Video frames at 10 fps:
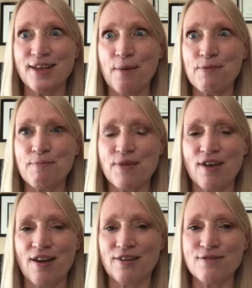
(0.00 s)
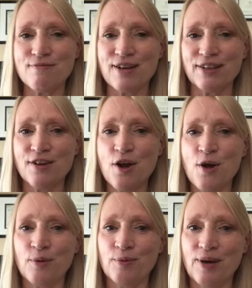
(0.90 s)
I'm the methodical one
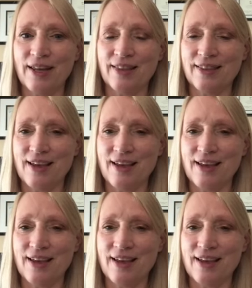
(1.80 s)
with